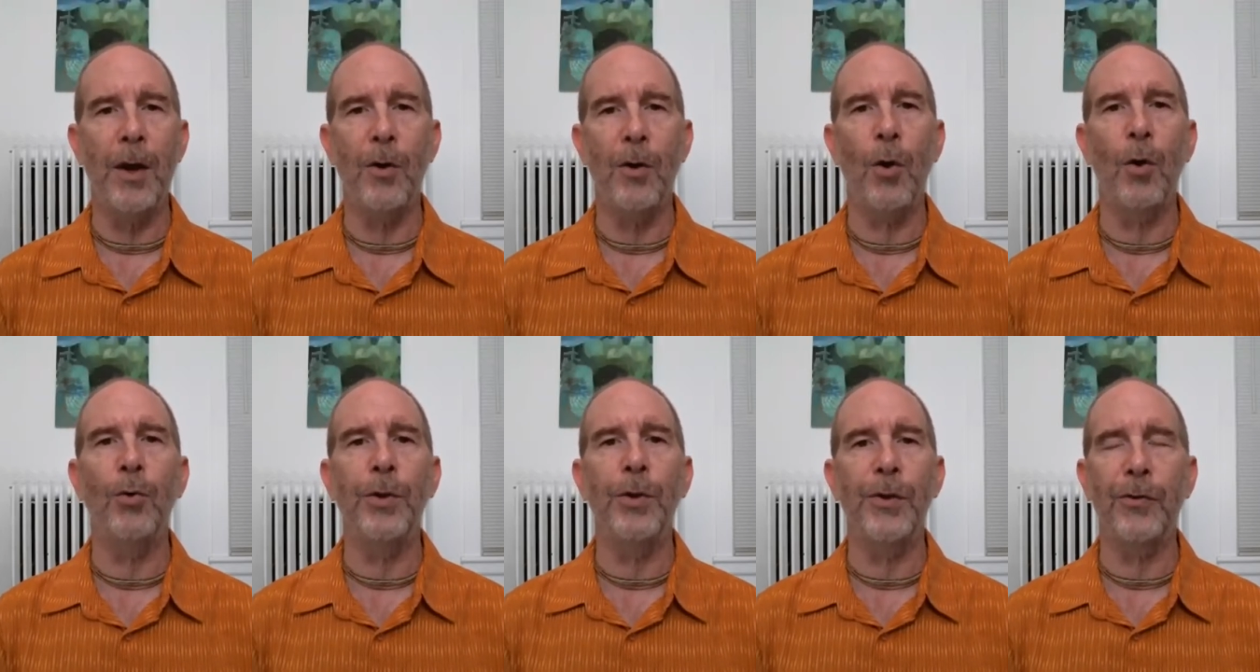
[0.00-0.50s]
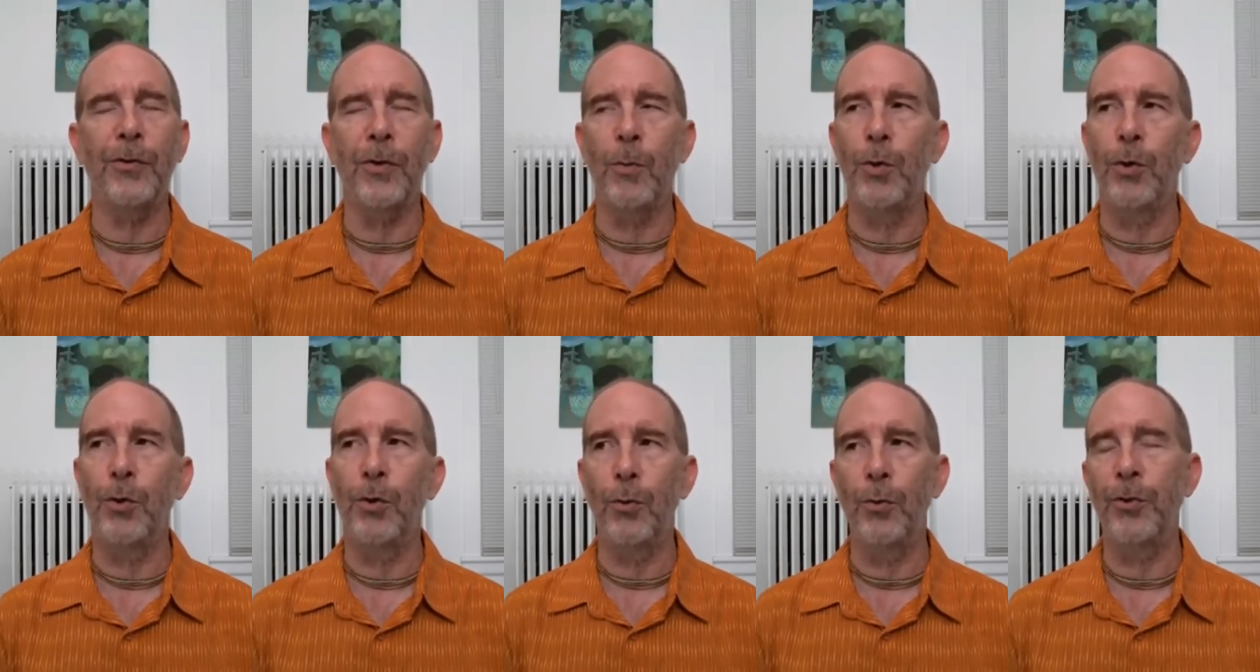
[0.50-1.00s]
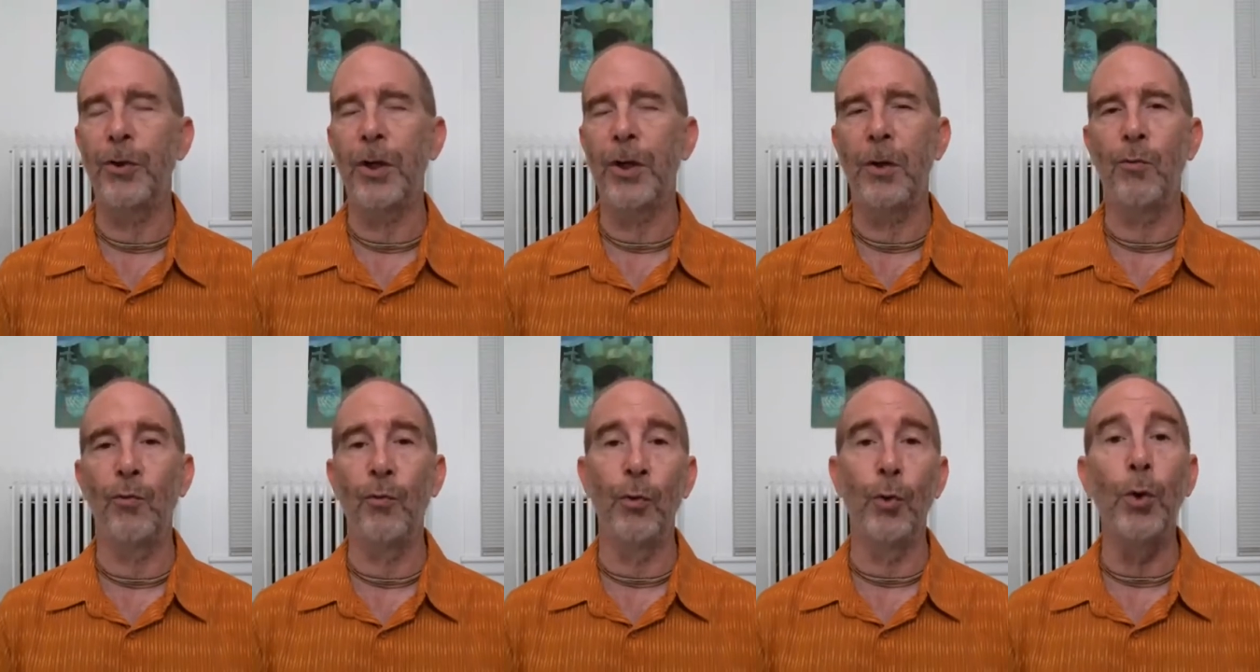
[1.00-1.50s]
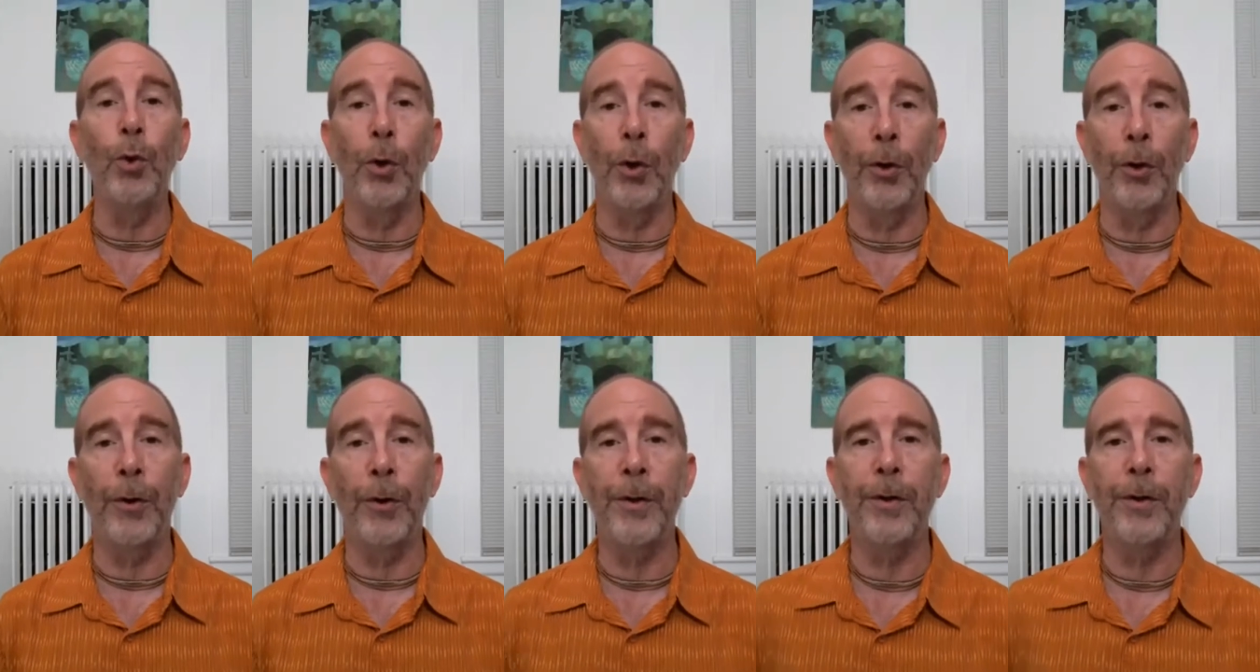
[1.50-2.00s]
only someone who is a
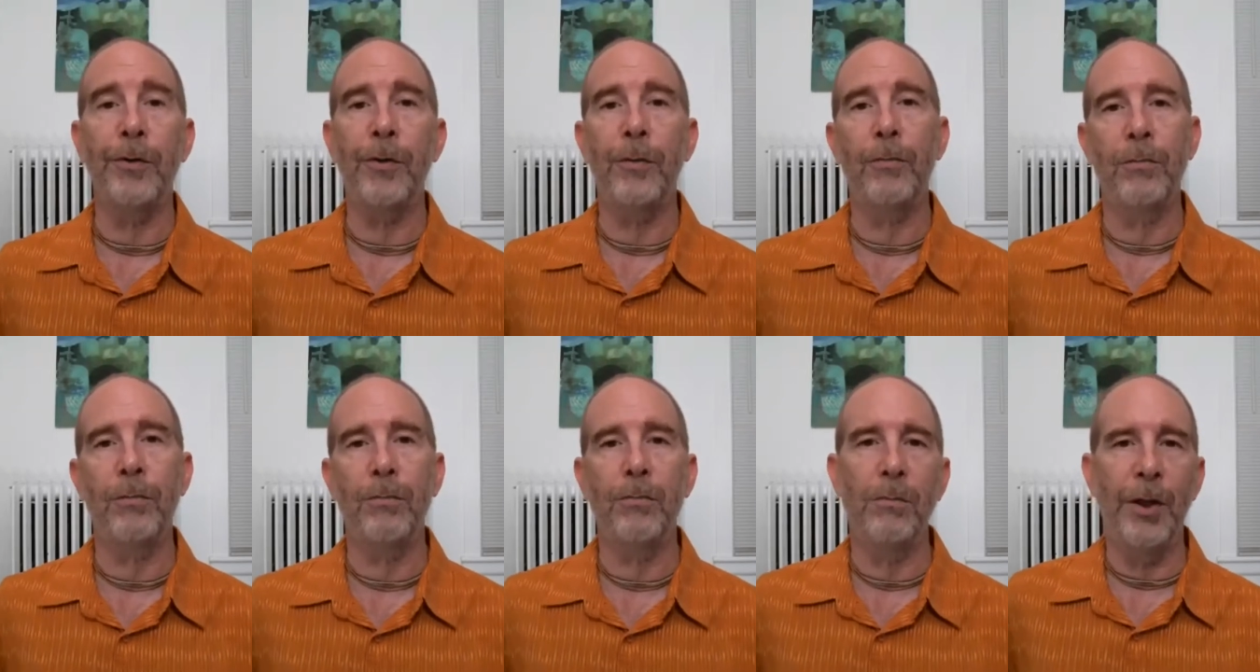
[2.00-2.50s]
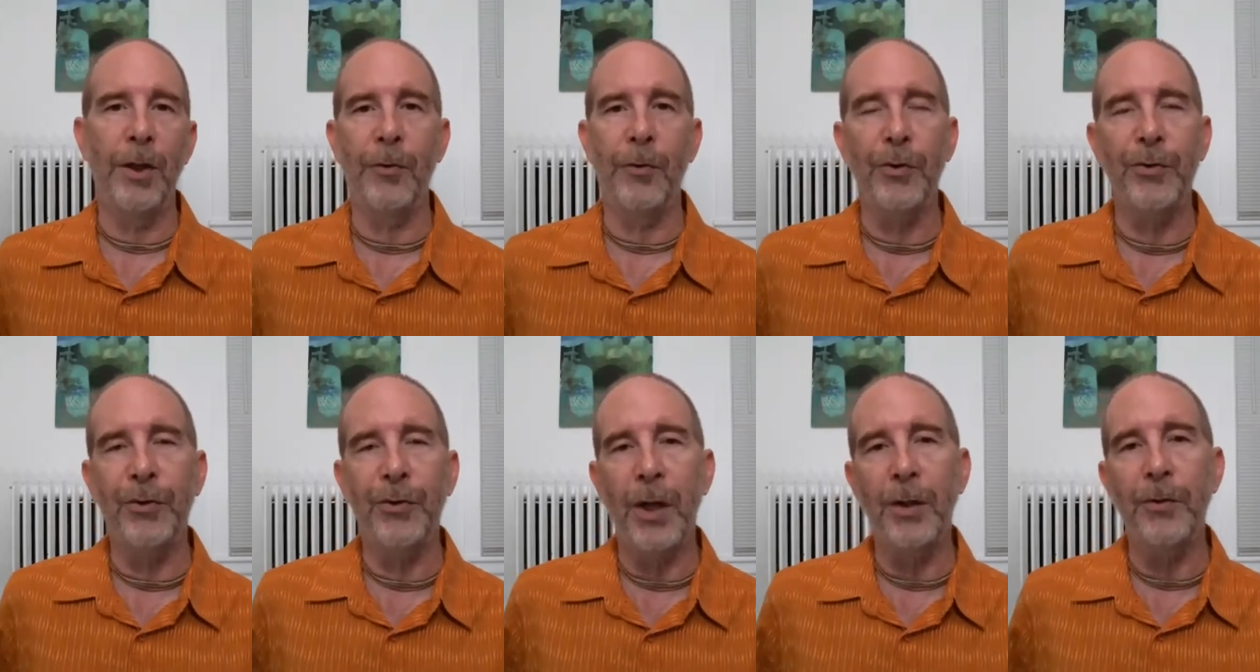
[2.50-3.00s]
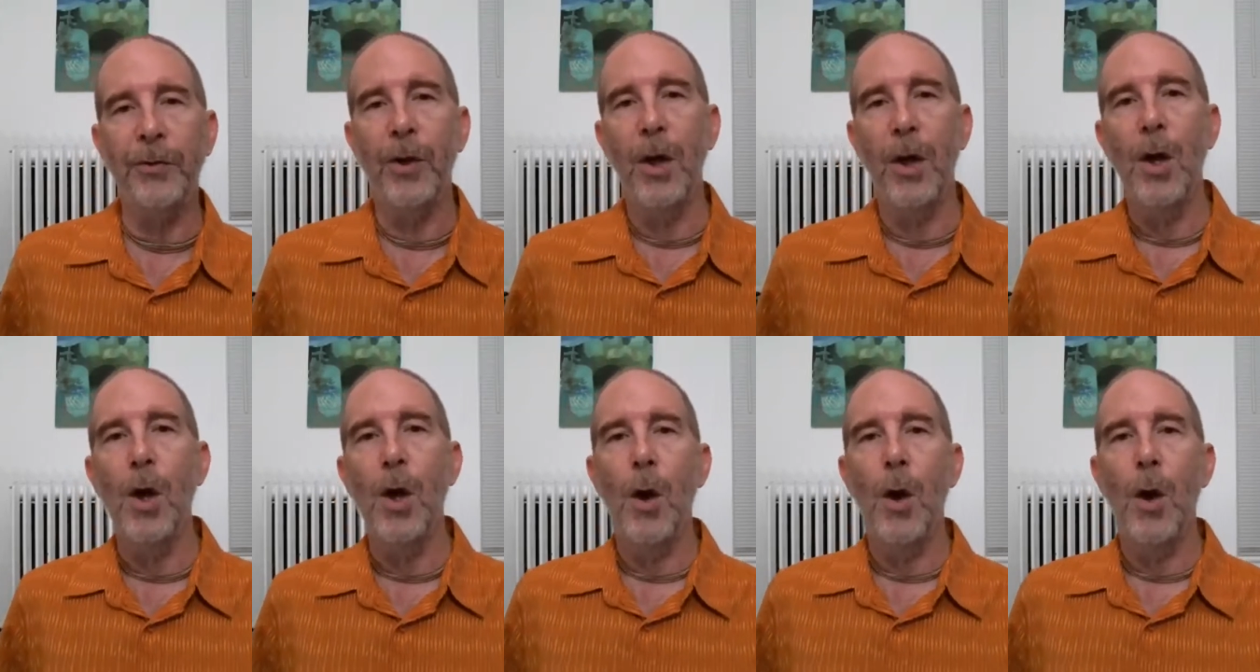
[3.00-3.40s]
ruler in this literal sense,